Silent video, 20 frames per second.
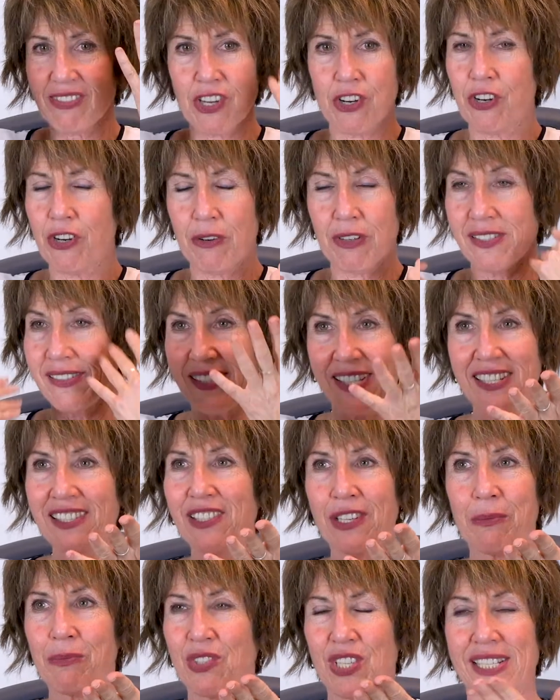their
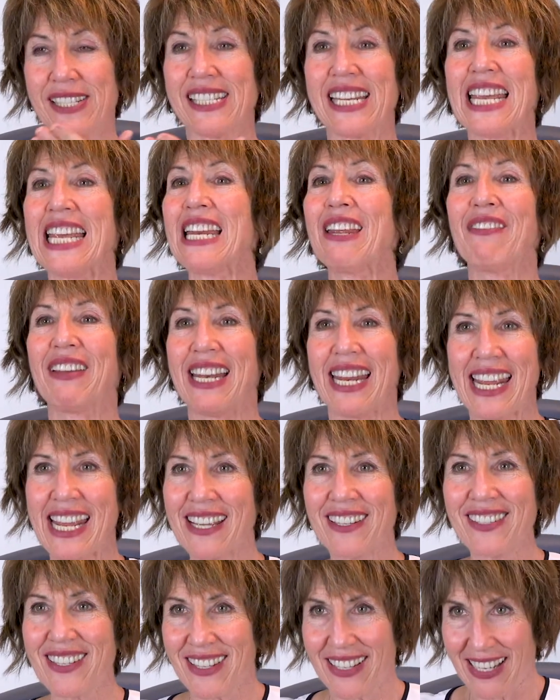system just can't even
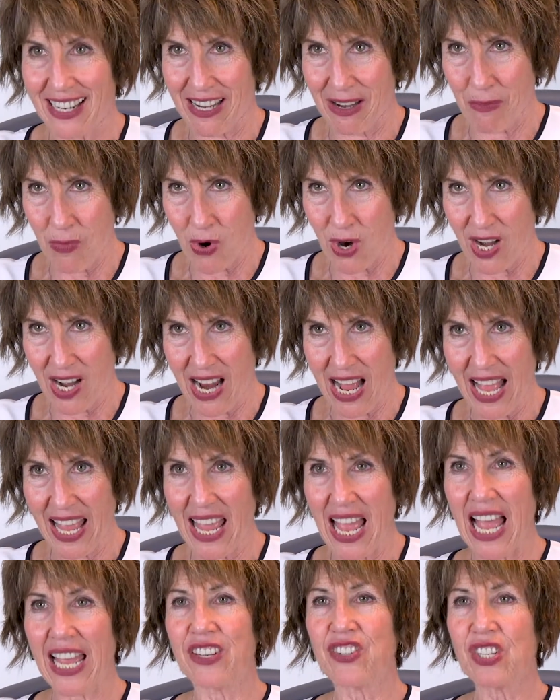handle it anymore.
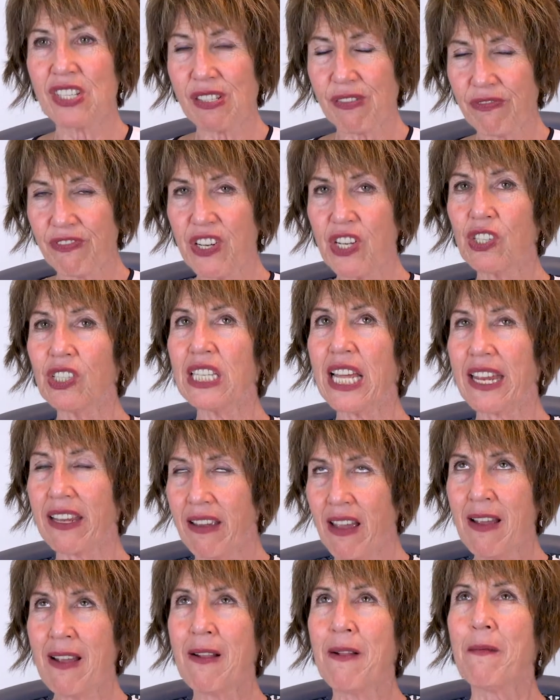I just feel
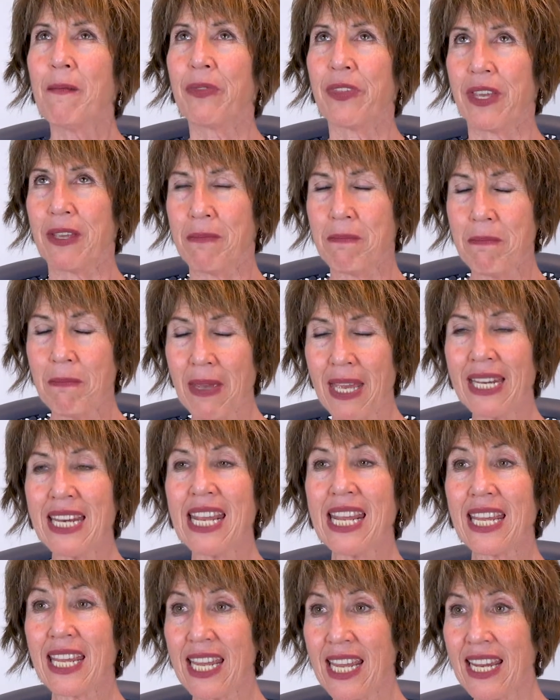like in
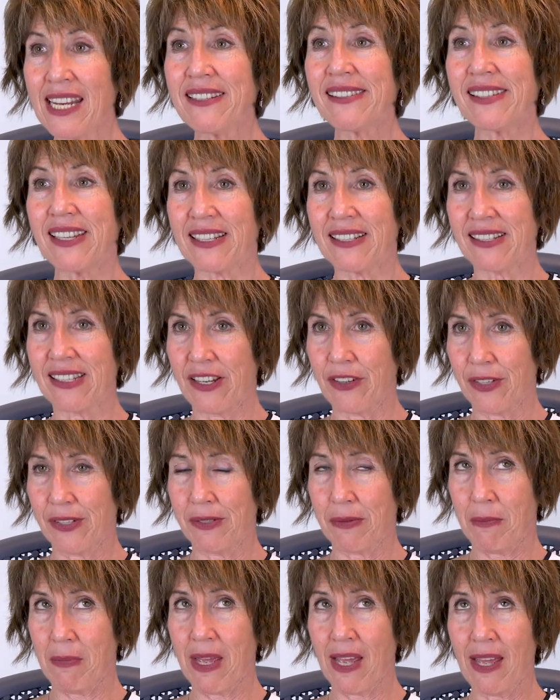many cases,
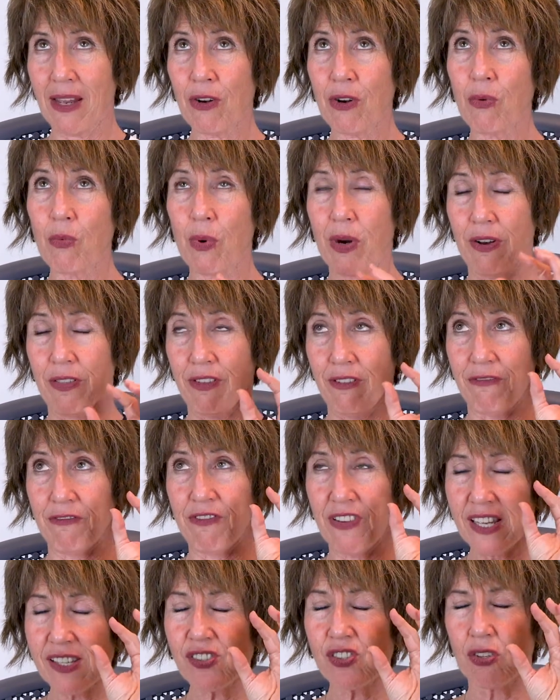there's a matter where the
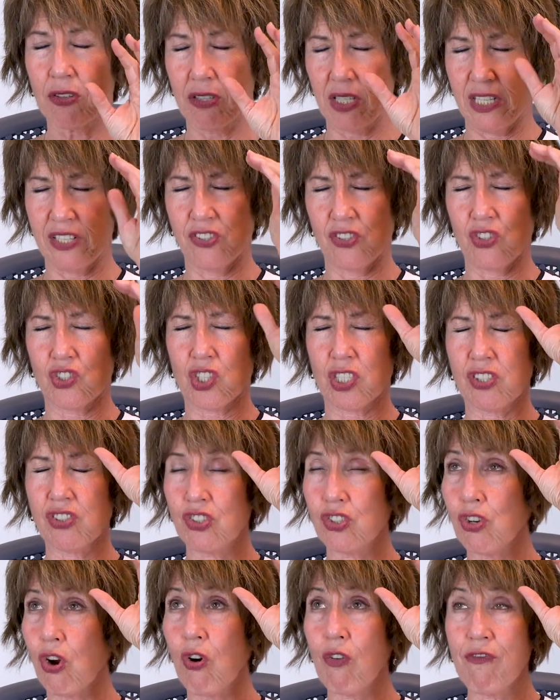vessel is just
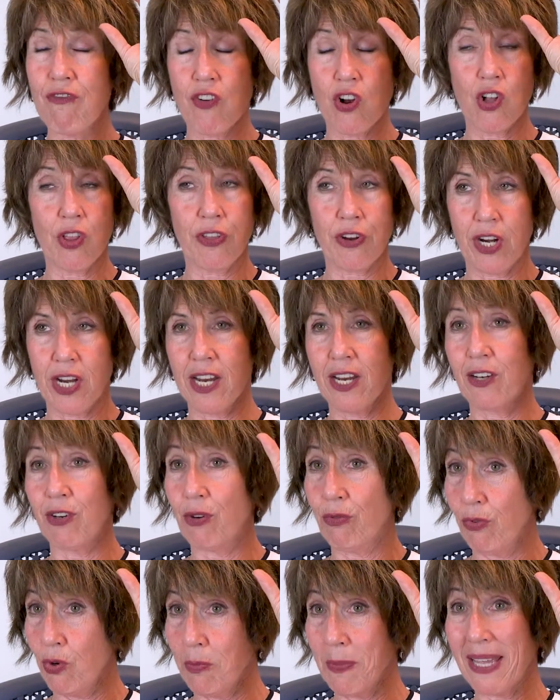so full, there ain't no
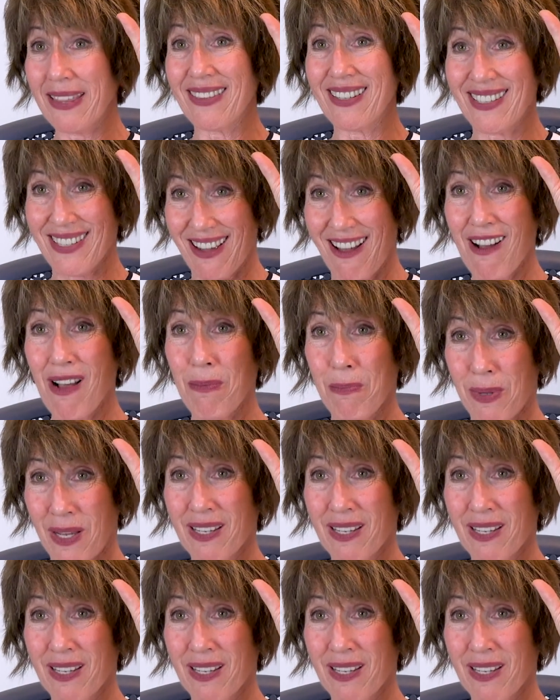room at the top.